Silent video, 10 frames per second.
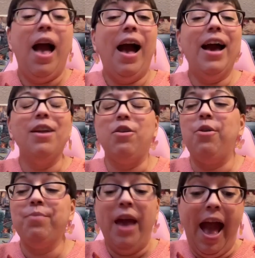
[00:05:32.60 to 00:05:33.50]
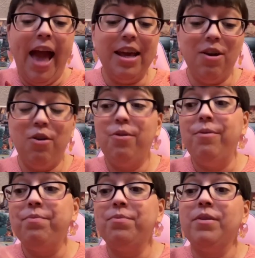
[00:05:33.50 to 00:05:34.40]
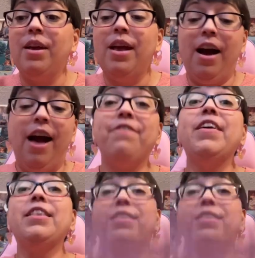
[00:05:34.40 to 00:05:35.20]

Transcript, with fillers: I don't know. Anywho, I fixed